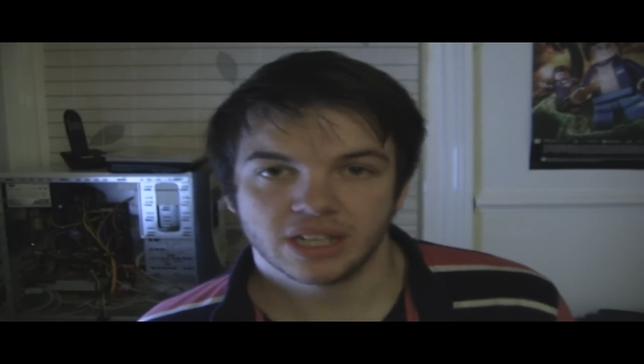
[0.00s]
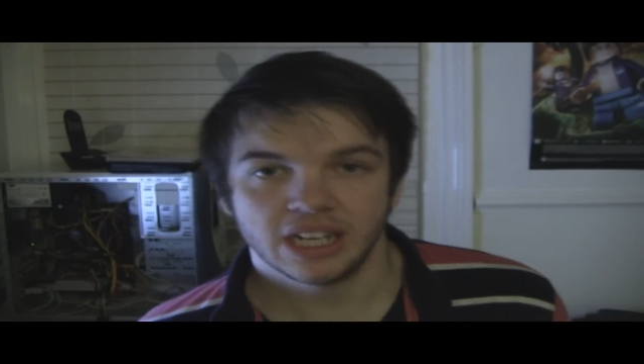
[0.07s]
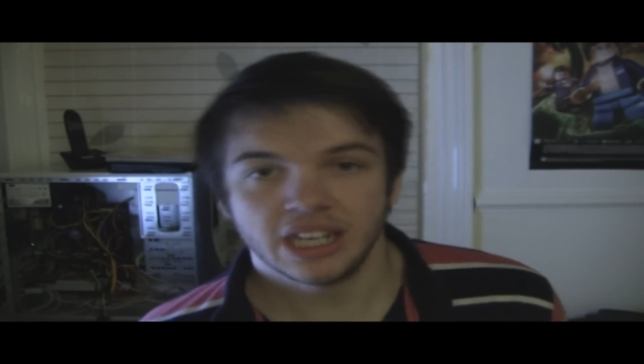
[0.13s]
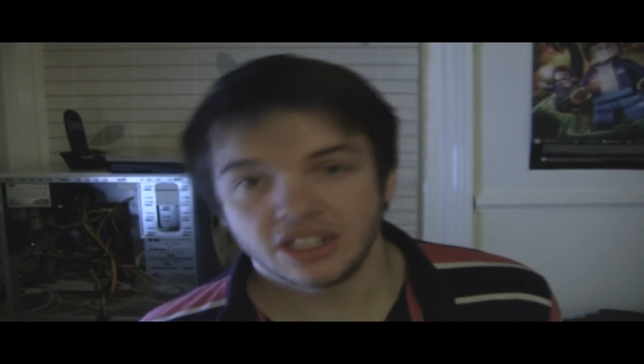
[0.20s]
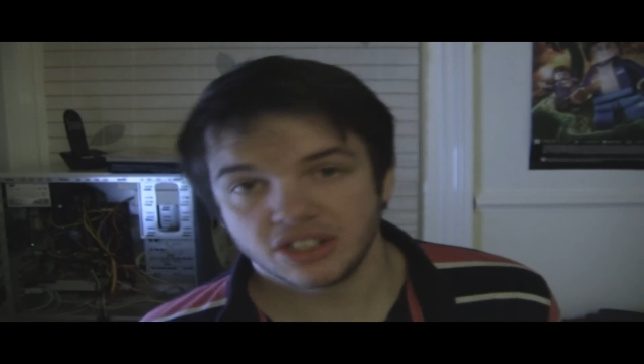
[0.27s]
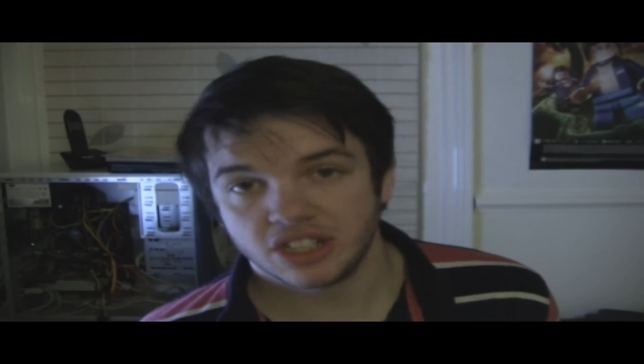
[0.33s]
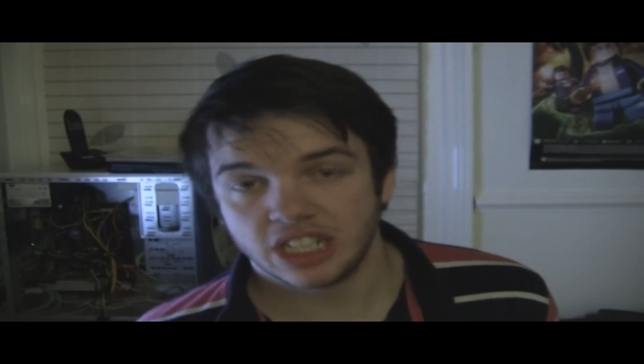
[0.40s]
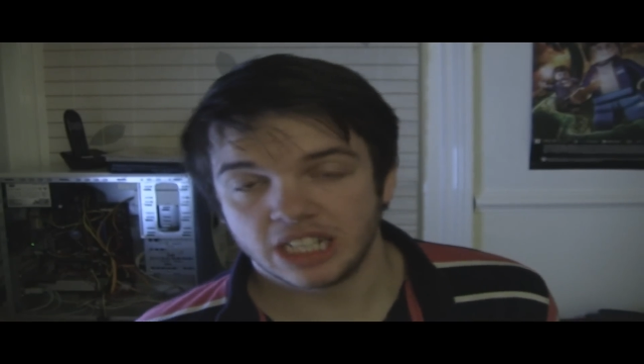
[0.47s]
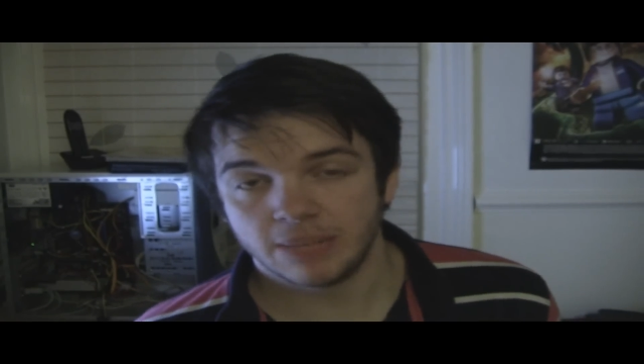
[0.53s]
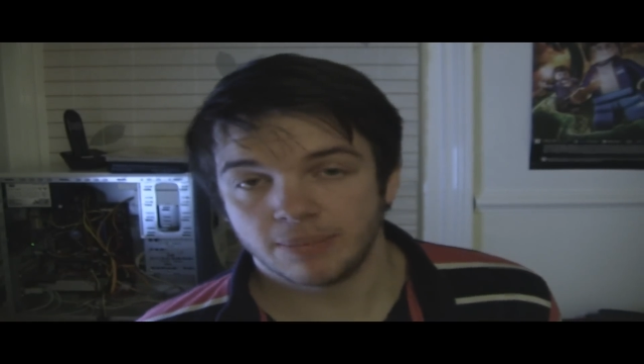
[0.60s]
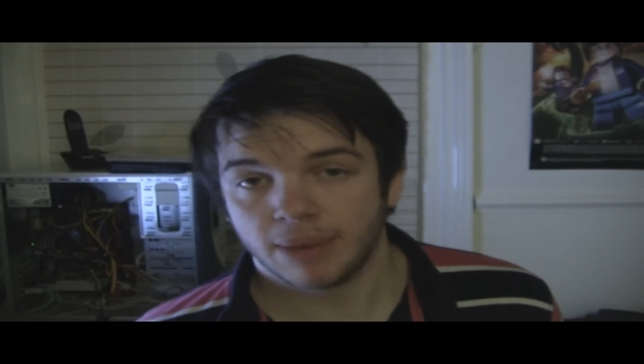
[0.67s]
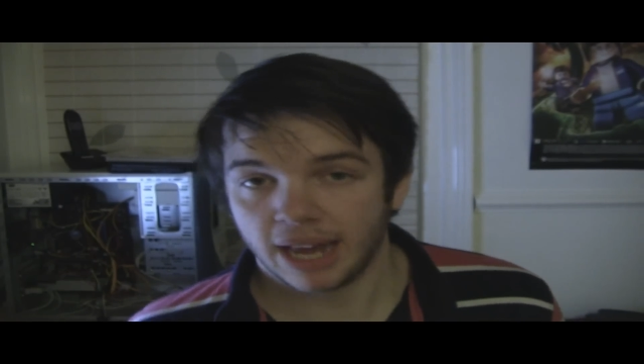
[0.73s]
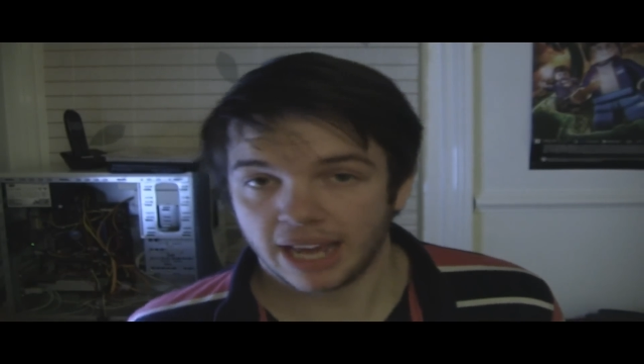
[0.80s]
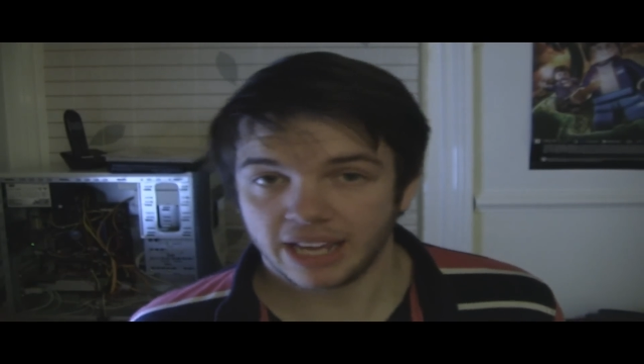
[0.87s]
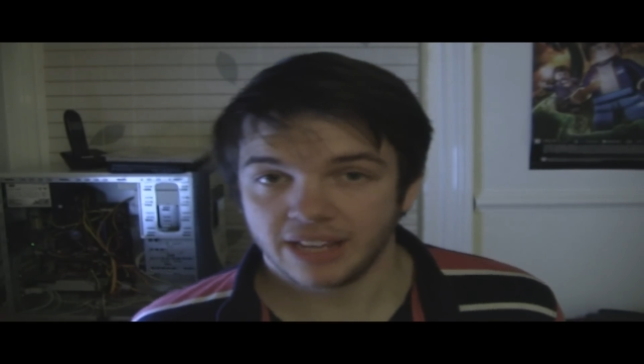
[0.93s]
Each team
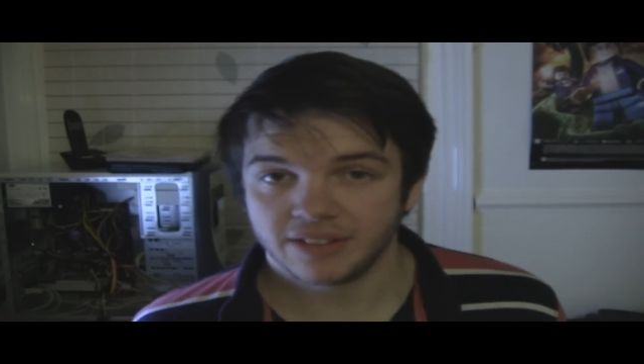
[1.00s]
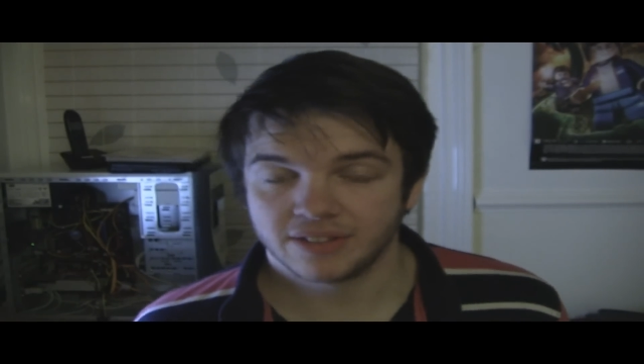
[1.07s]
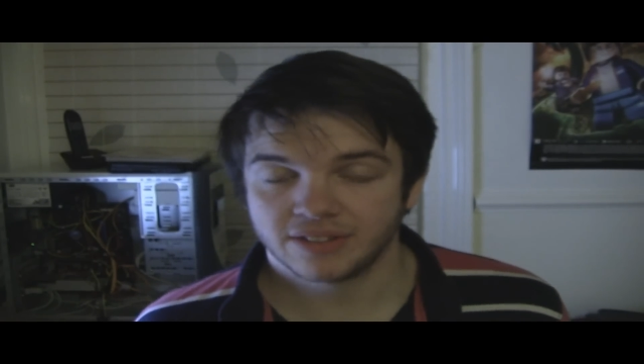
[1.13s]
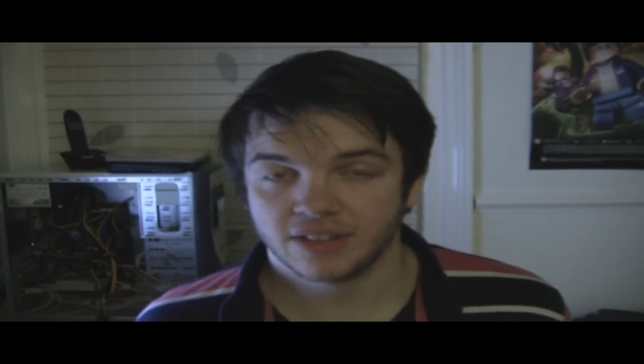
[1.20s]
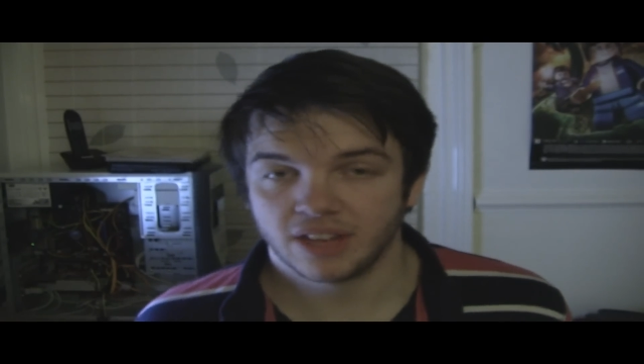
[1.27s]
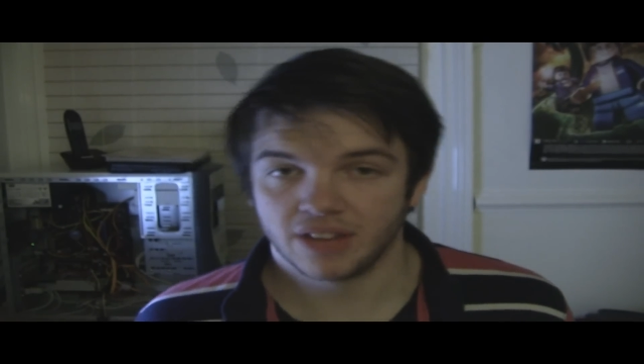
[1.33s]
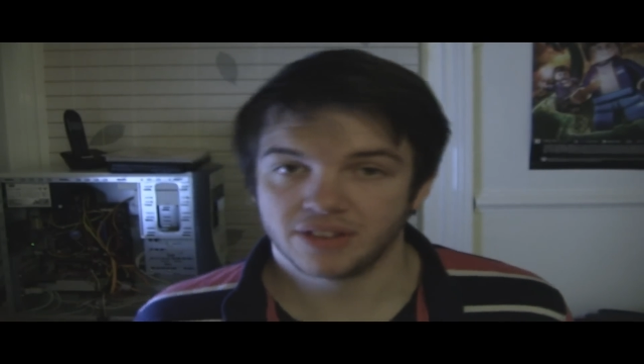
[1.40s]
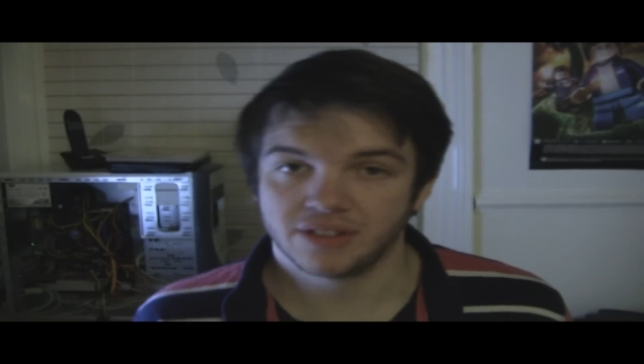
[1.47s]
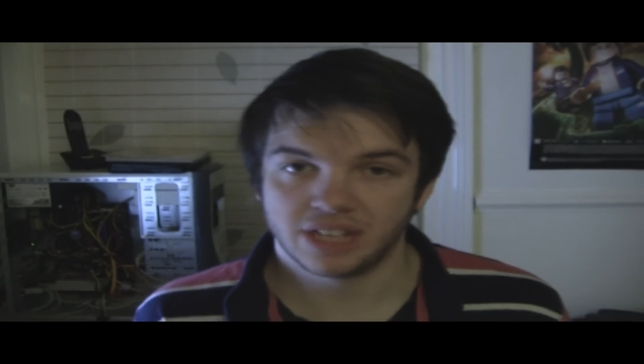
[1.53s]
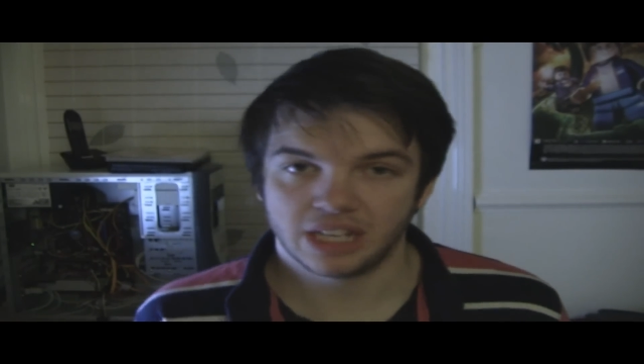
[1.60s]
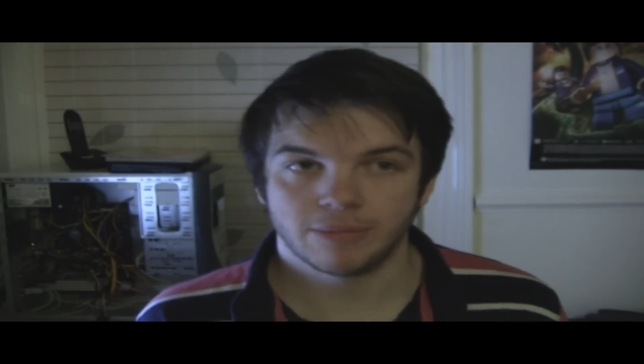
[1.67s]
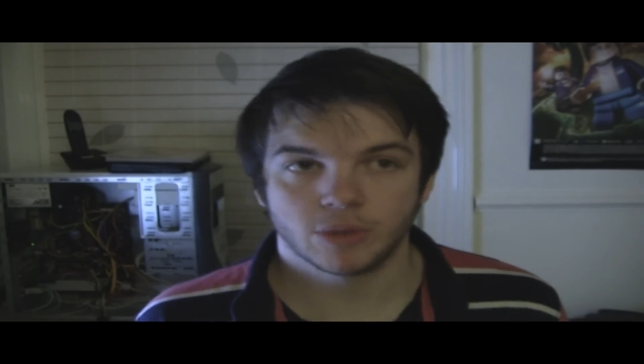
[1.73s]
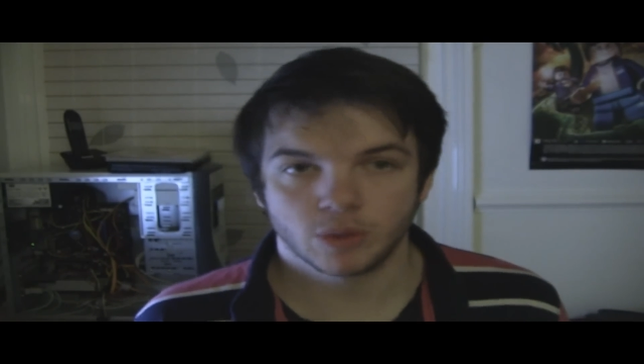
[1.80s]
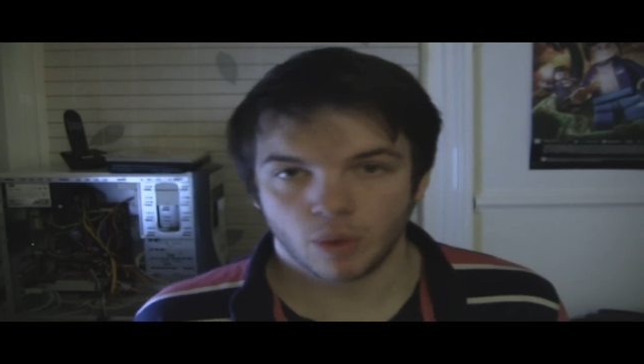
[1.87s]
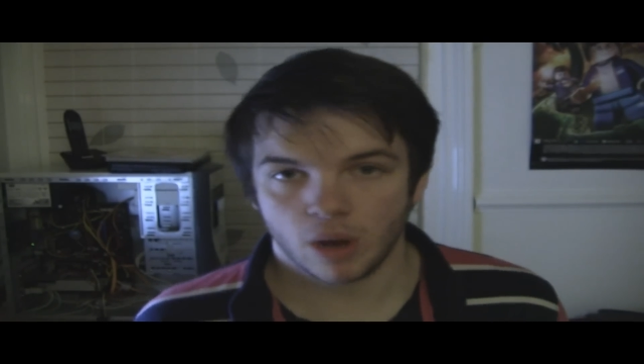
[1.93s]
plays the other
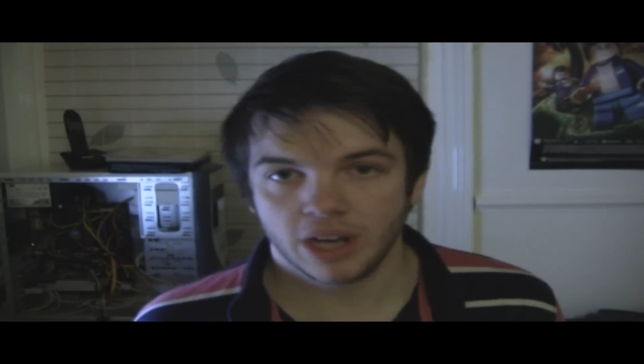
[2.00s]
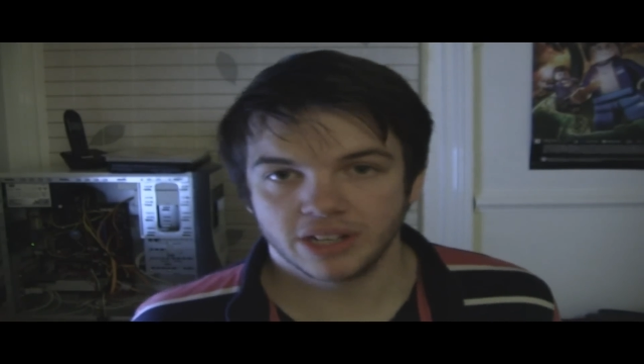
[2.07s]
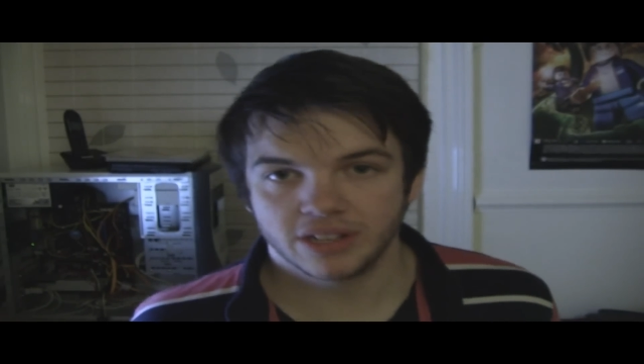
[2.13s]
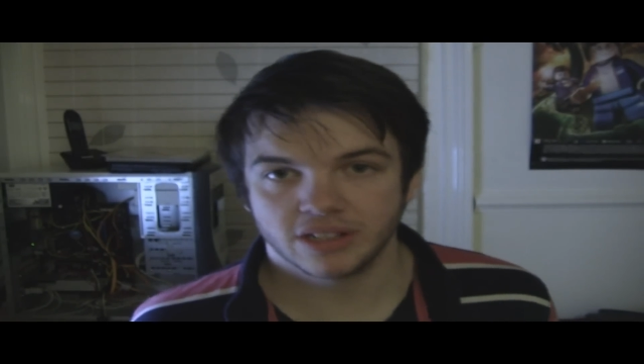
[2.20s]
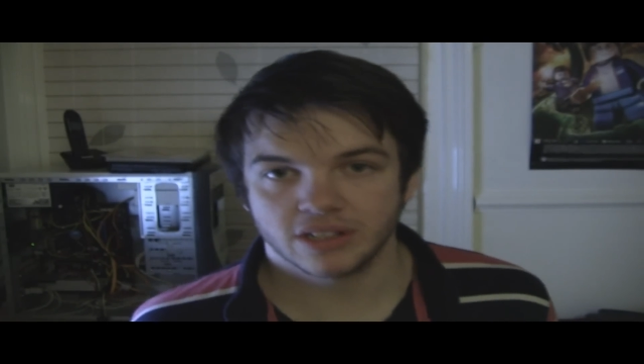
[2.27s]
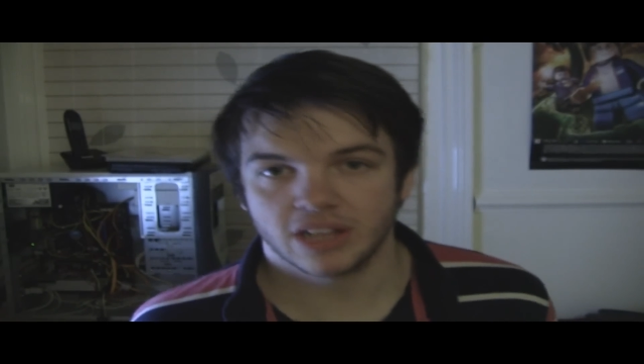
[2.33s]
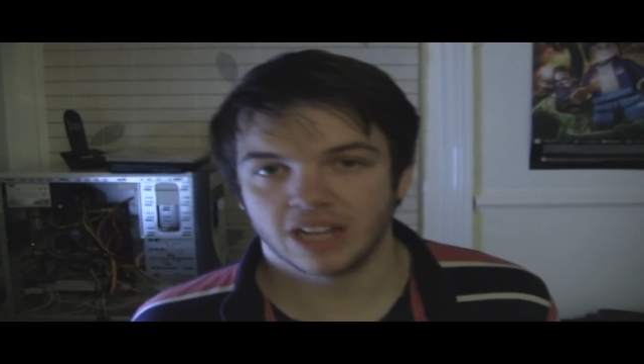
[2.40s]
team twice.